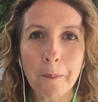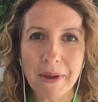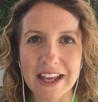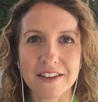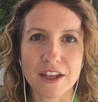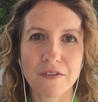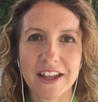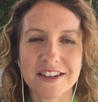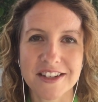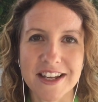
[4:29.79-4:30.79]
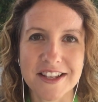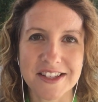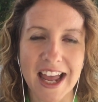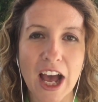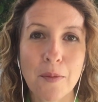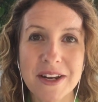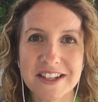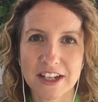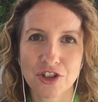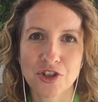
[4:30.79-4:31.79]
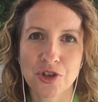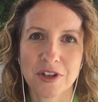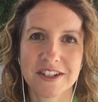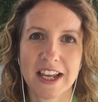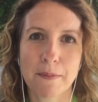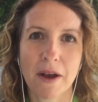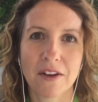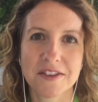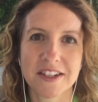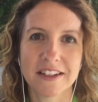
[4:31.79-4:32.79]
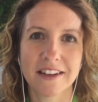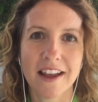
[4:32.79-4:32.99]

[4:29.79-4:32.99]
big the event is and how many sessions you can take part in.